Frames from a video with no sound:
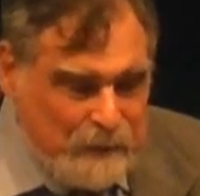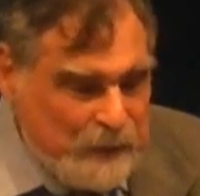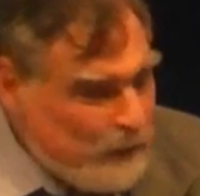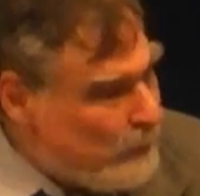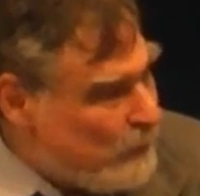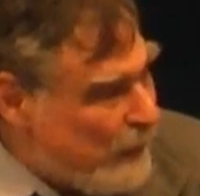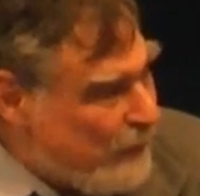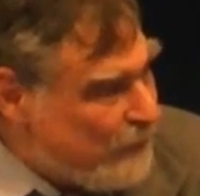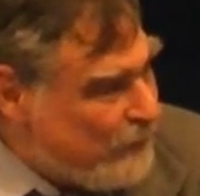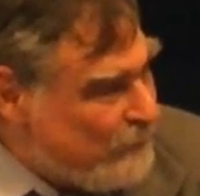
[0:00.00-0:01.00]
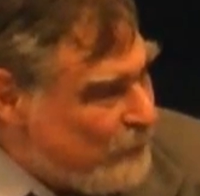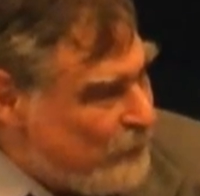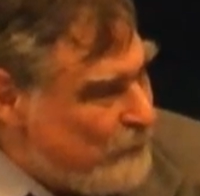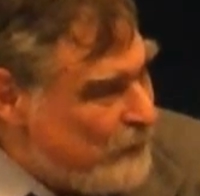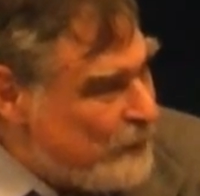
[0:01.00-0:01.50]
Bishop Grafton was the
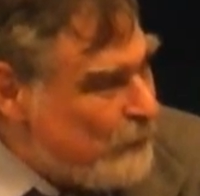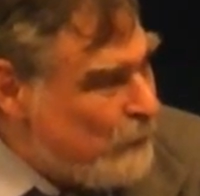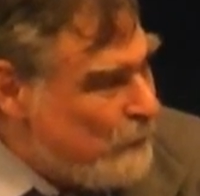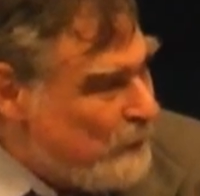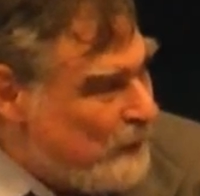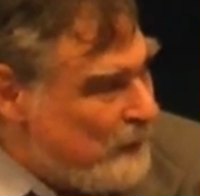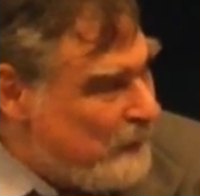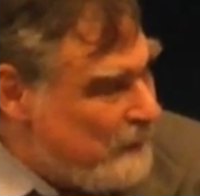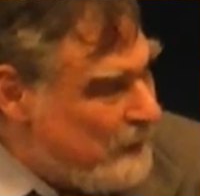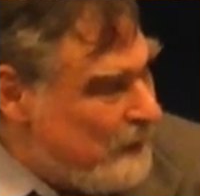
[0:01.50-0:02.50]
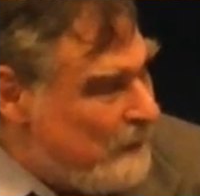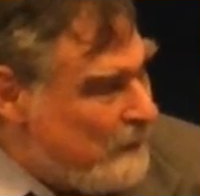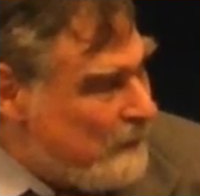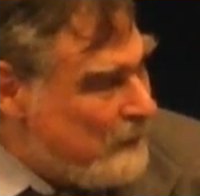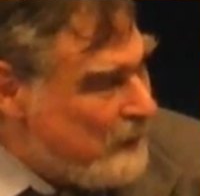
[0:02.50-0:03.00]
bishop in
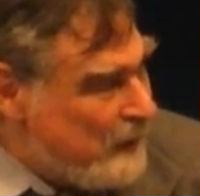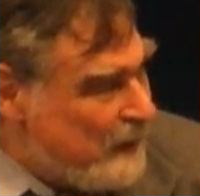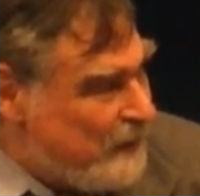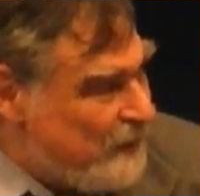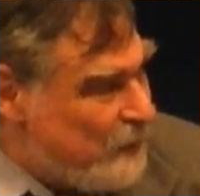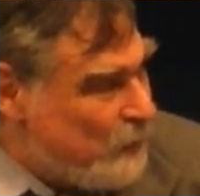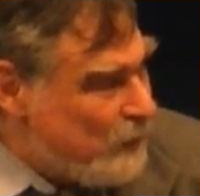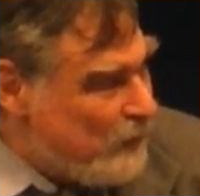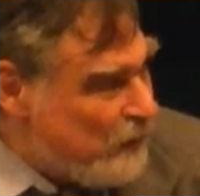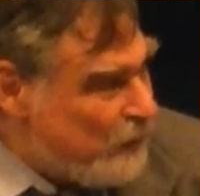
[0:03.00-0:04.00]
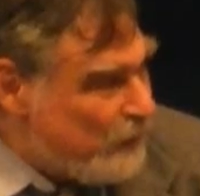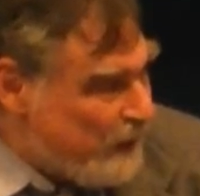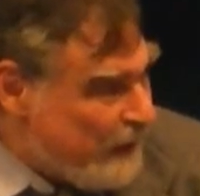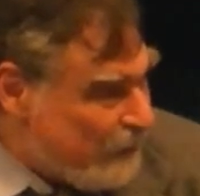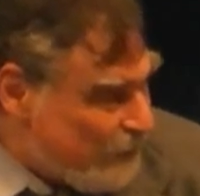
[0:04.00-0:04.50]
the diocese where
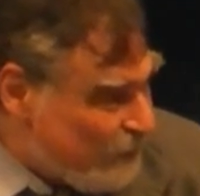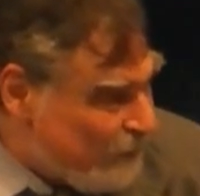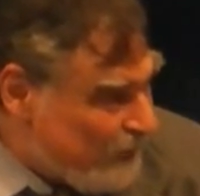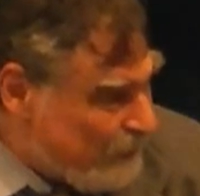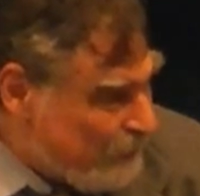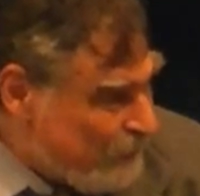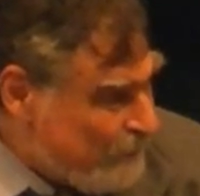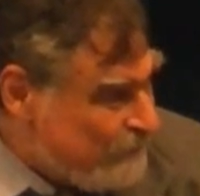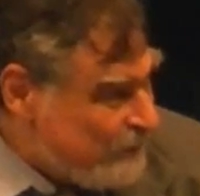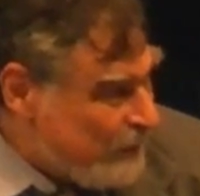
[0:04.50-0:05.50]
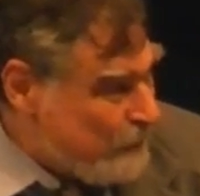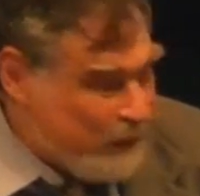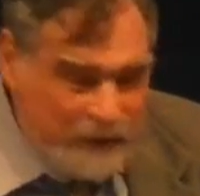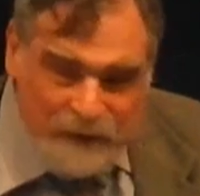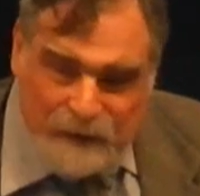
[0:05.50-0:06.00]
Nashota House is found in
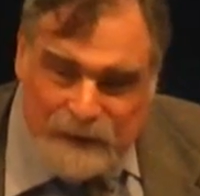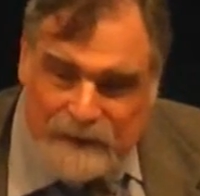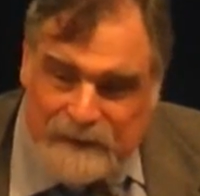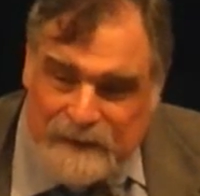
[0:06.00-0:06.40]
Minnesota.